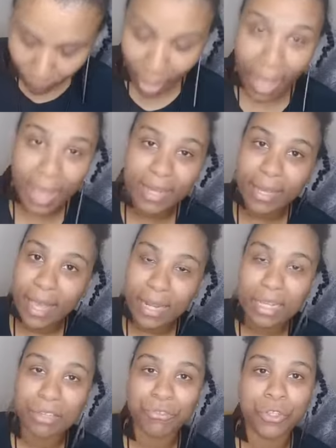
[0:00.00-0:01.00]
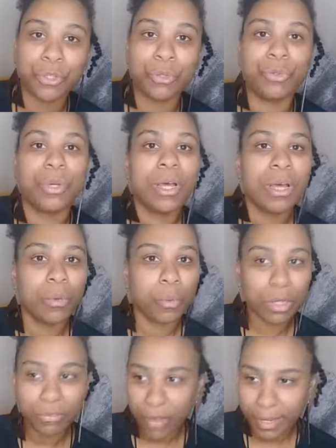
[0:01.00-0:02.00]
And again, if you
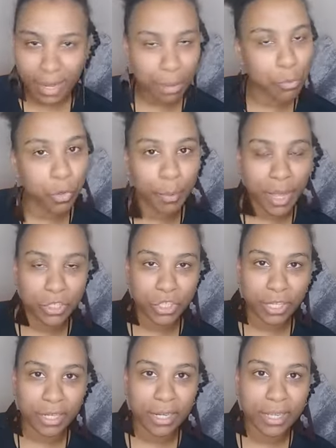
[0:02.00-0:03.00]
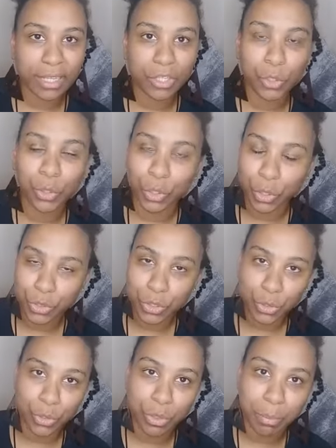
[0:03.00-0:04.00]
want to find out more about journaling, you can go
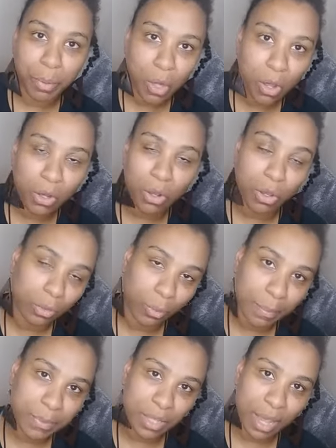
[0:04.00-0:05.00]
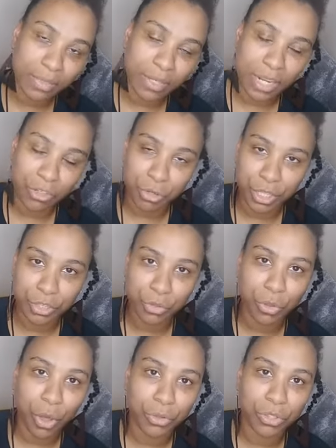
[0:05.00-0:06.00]
to the blog on the website,
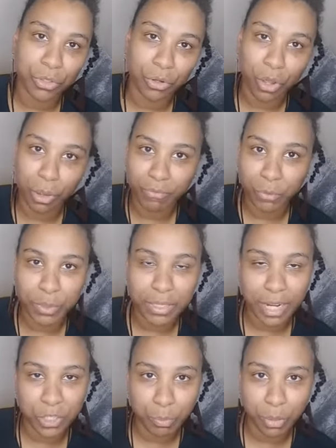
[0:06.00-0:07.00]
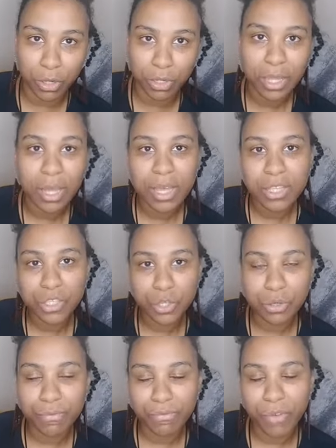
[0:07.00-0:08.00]
thenaturallyyoucoach.com/blog. So you
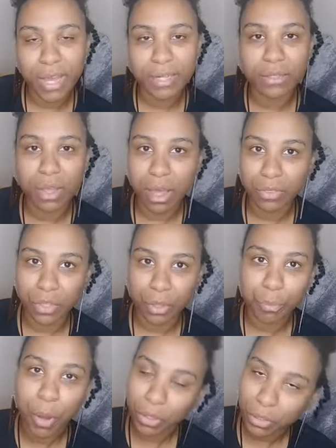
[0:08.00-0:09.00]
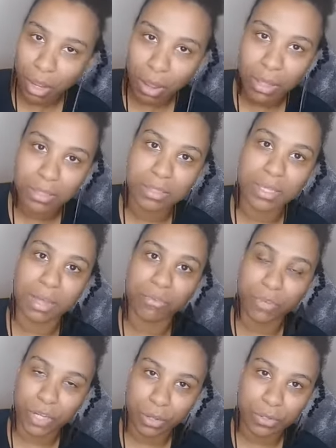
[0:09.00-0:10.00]
can find the other podcasts and
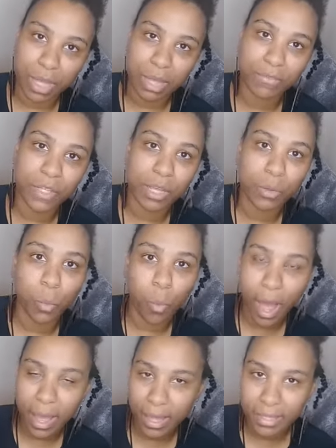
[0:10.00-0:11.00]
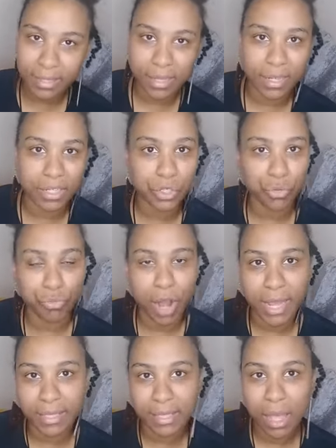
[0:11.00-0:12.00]
videos that I've done, why I decided to
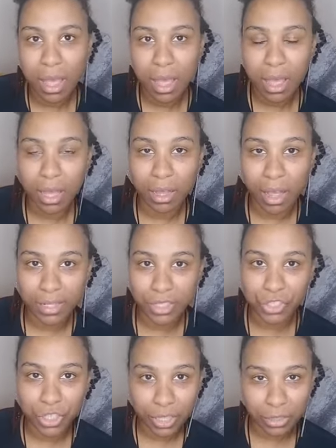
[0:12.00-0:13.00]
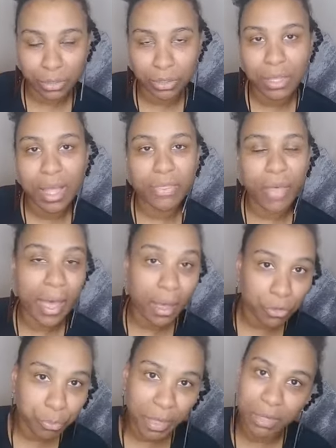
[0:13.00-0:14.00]
write a guided journal, the
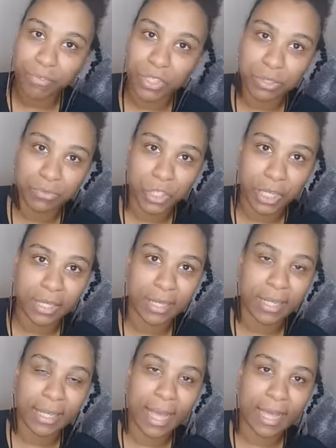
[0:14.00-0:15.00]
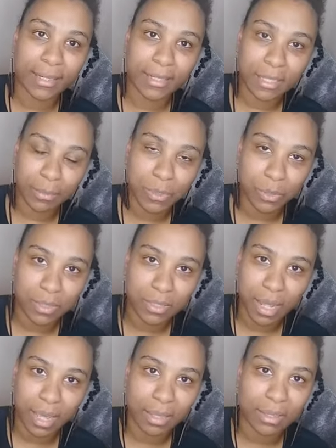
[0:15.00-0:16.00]
health benefits of journaling, and tips on
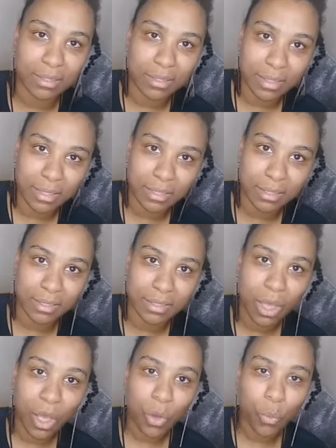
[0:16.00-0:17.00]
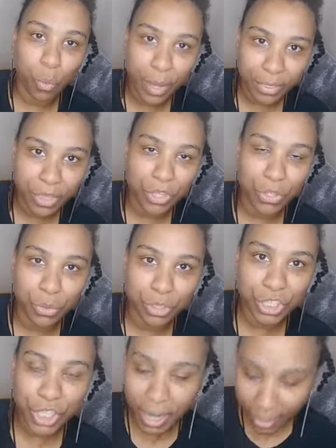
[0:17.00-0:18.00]
staying consistent with your
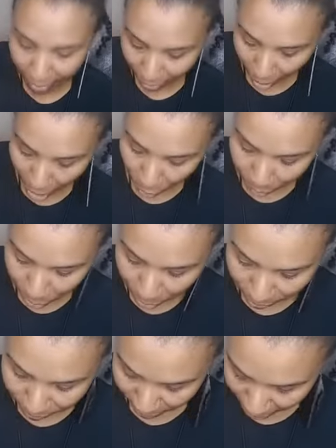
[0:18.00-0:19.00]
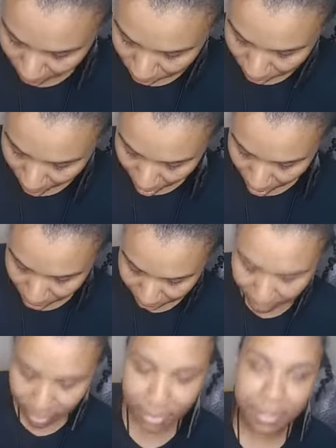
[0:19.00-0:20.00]
journaling. I hope you have found
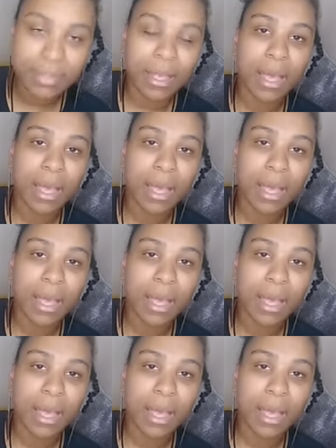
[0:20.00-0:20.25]
this